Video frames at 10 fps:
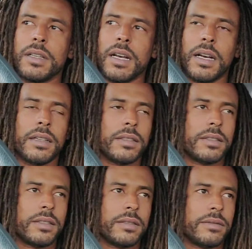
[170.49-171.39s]
I'll,
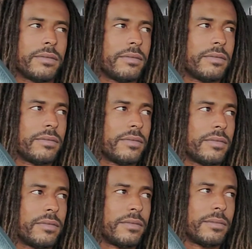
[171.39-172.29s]

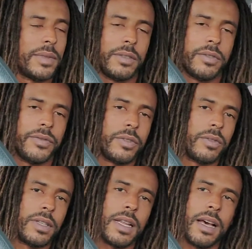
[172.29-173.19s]
uh, be
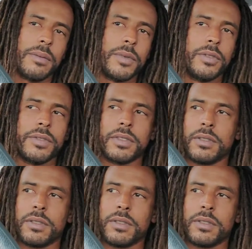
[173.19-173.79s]
reviewing a lot of movies.